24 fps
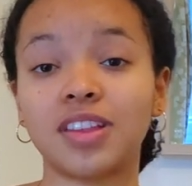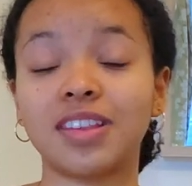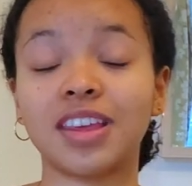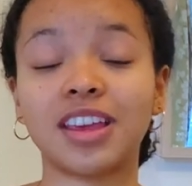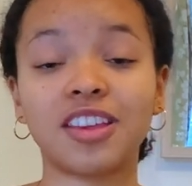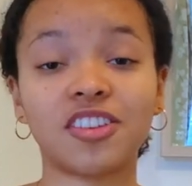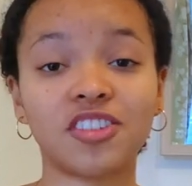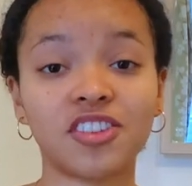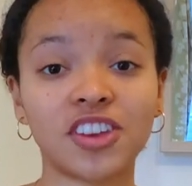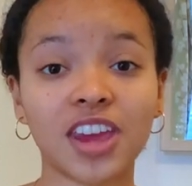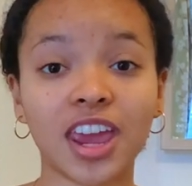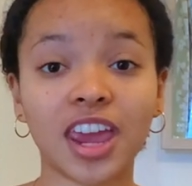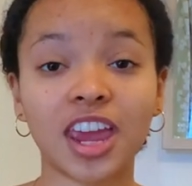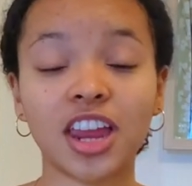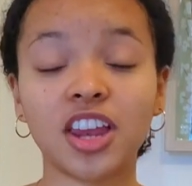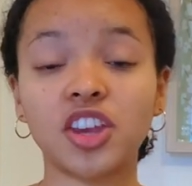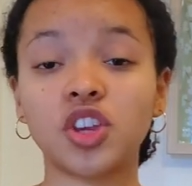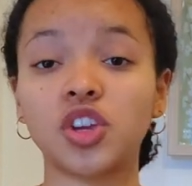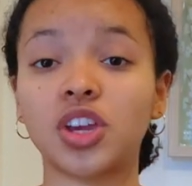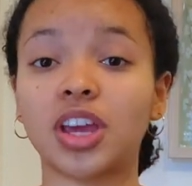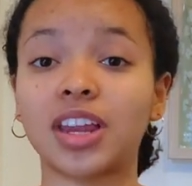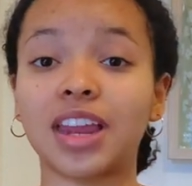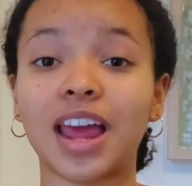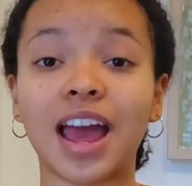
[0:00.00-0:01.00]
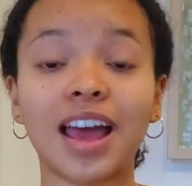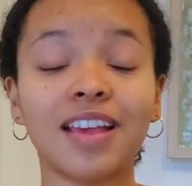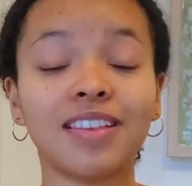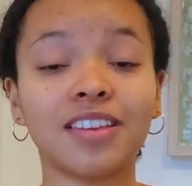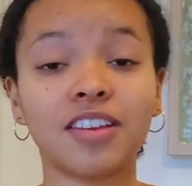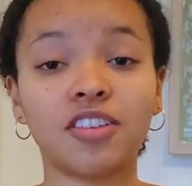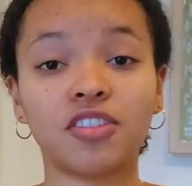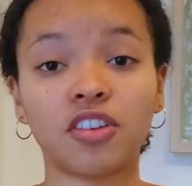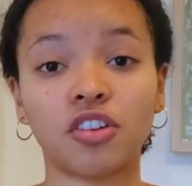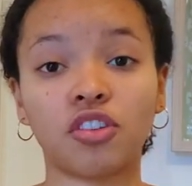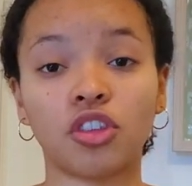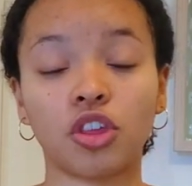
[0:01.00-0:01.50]
exchange, you can ask
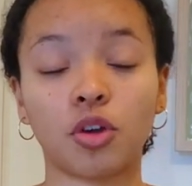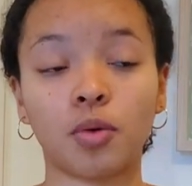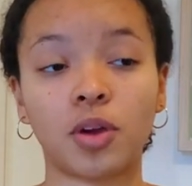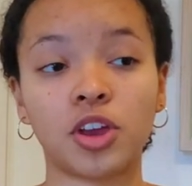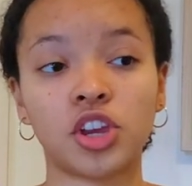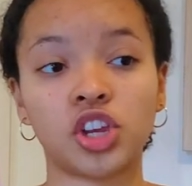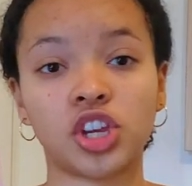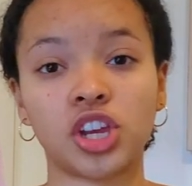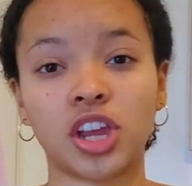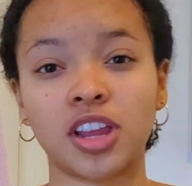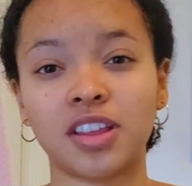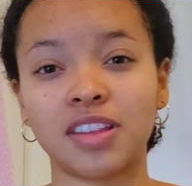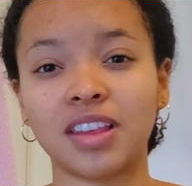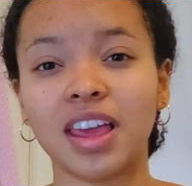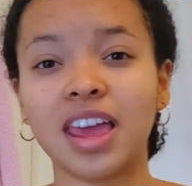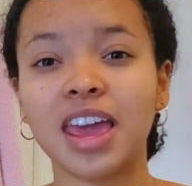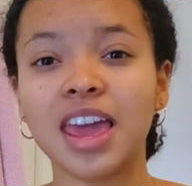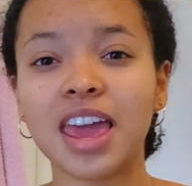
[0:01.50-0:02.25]
each other the questions,